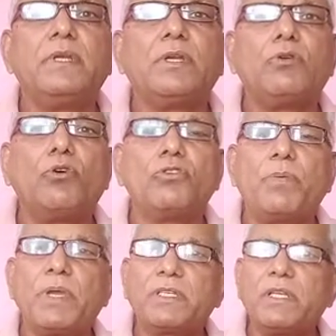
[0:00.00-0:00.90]
Cause of
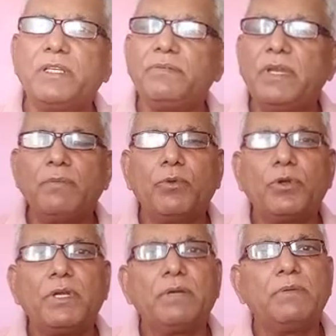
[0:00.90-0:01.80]
action is very
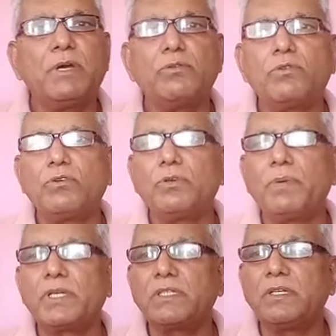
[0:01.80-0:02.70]
important. Without cause of
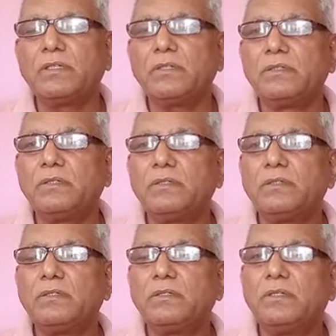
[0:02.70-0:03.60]
action,
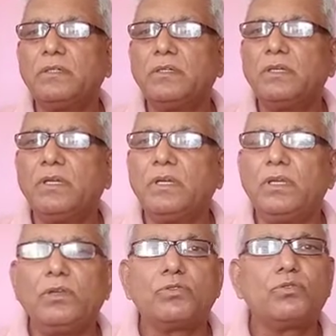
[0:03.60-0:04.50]

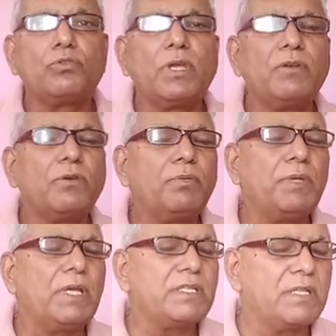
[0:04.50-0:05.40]
your suit cannot be
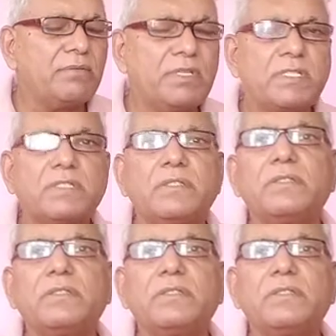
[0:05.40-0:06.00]
established